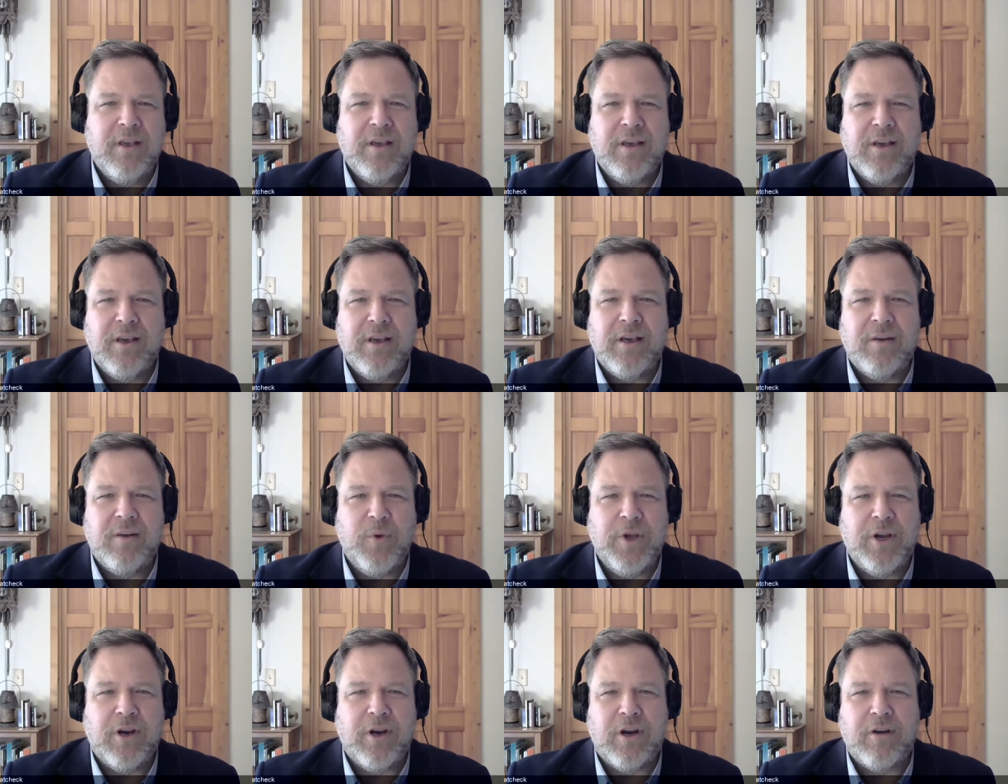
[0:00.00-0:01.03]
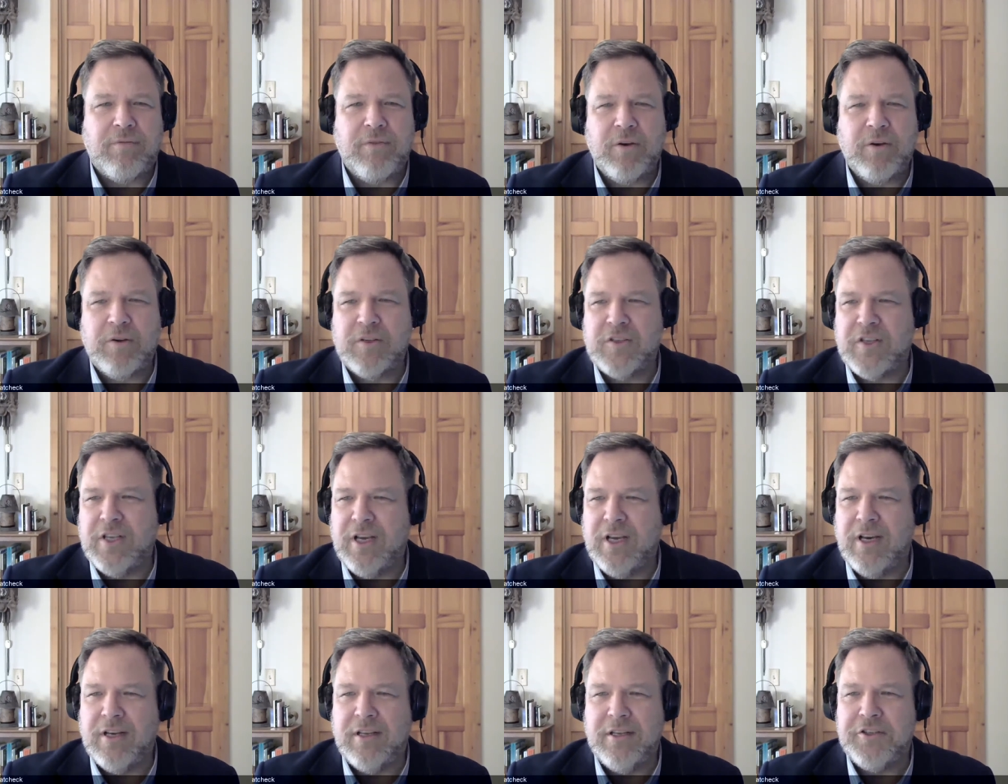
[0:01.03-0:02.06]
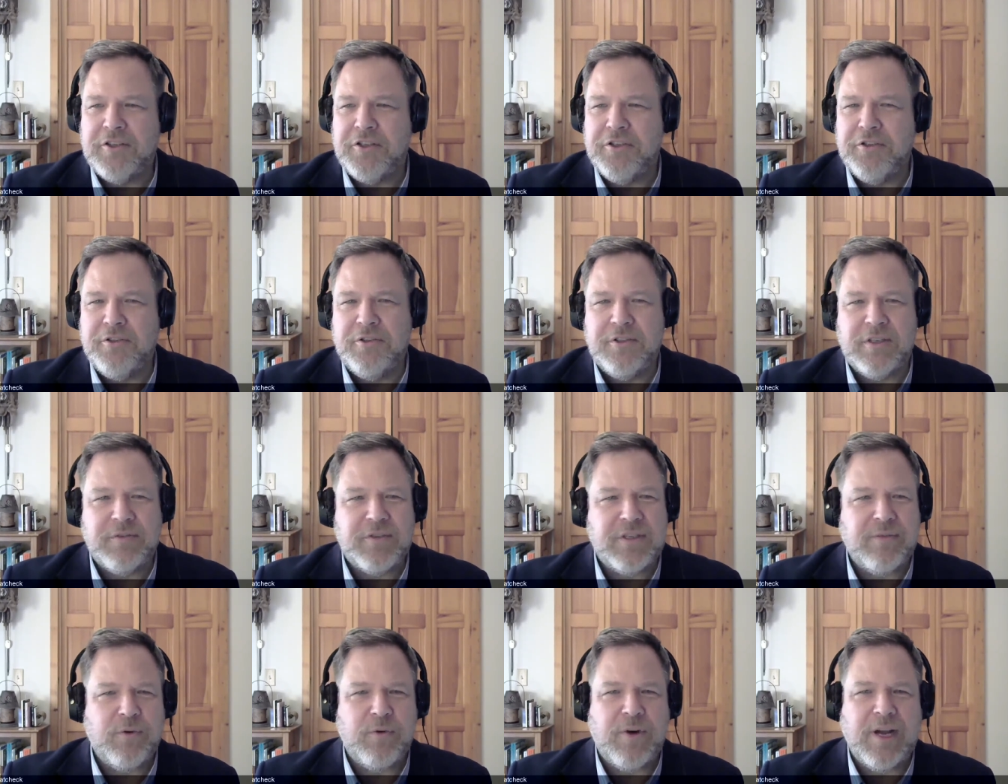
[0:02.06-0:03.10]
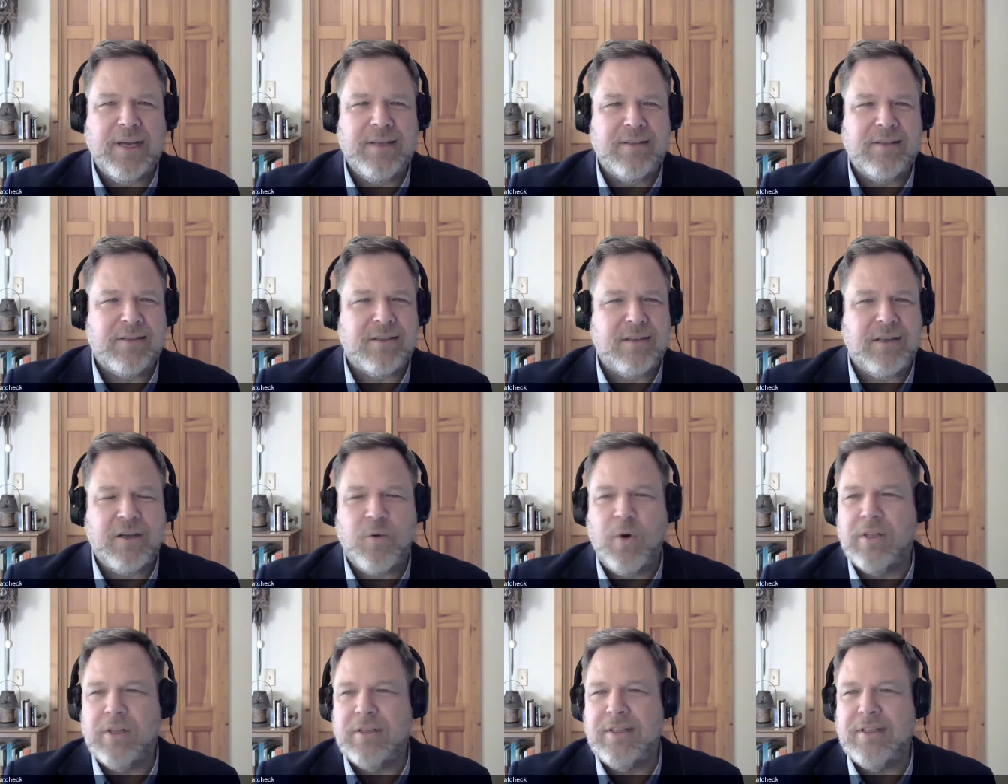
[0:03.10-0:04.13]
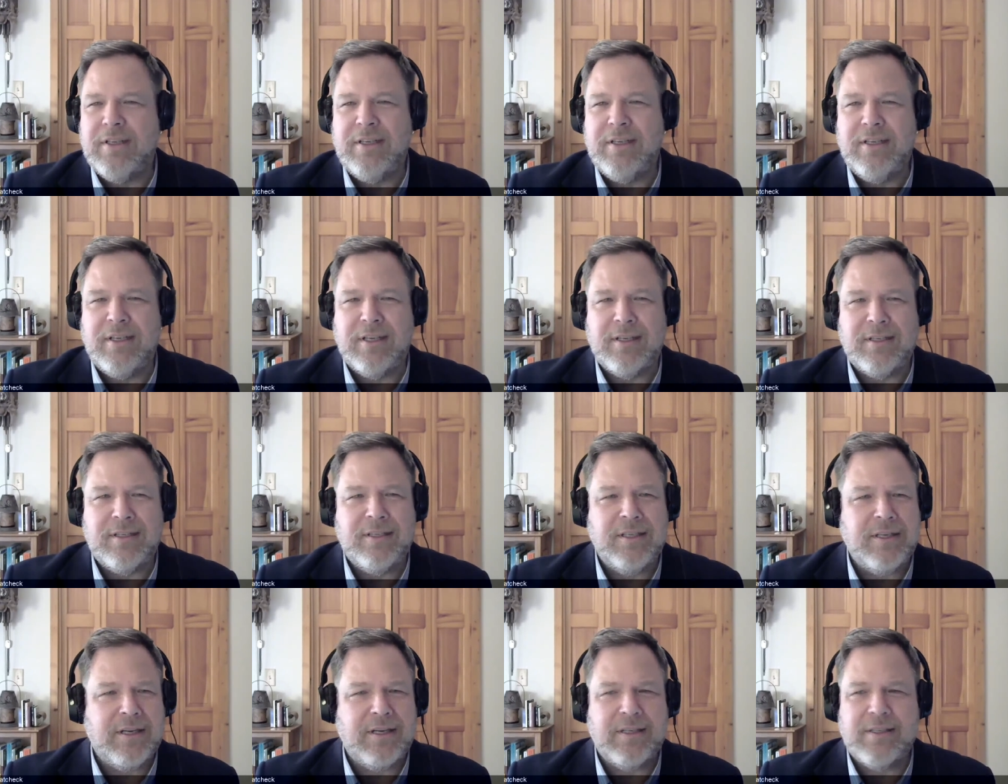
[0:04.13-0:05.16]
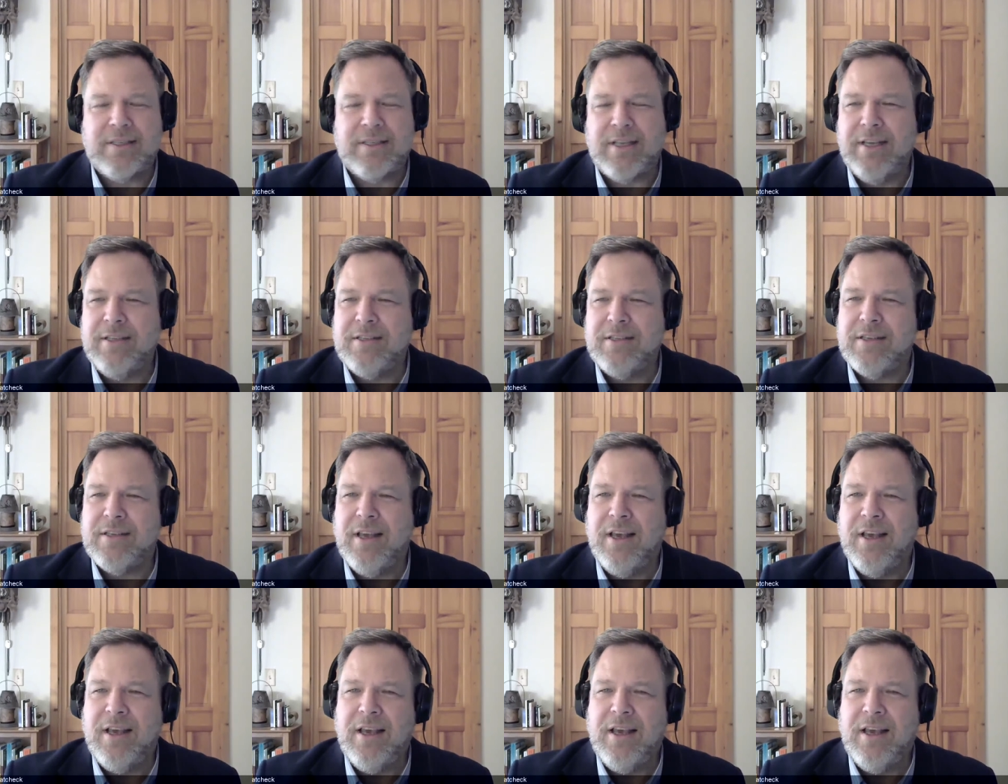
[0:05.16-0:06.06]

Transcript: And we are focusing on issues of civil rights and equality in the United States.